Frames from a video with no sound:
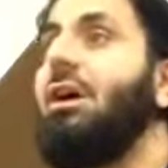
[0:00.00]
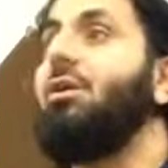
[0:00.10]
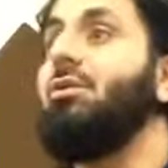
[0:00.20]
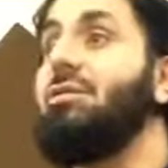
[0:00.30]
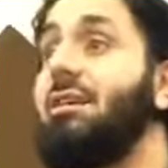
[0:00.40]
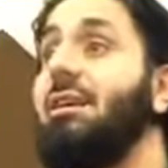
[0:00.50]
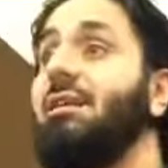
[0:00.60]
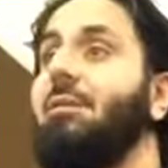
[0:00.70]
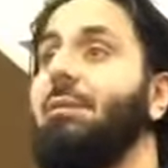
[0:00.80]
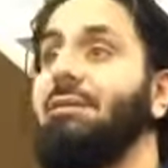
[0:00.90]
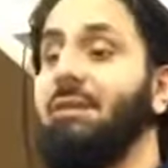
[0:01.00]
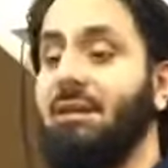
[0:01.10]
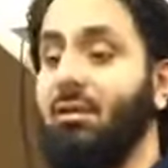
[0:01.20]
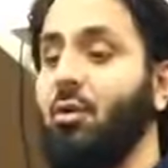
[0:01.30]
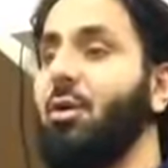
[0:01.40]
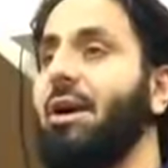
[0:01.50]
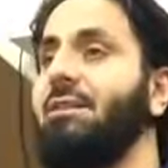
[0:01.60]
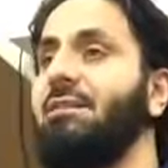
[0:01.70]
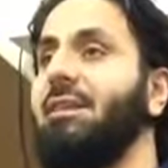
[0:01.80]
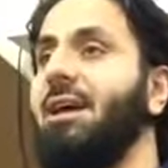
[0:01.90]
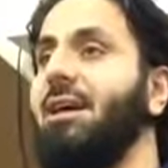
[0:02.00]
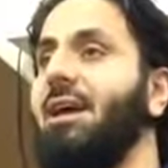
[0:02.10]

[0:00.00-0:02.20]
you see that basically the Quran today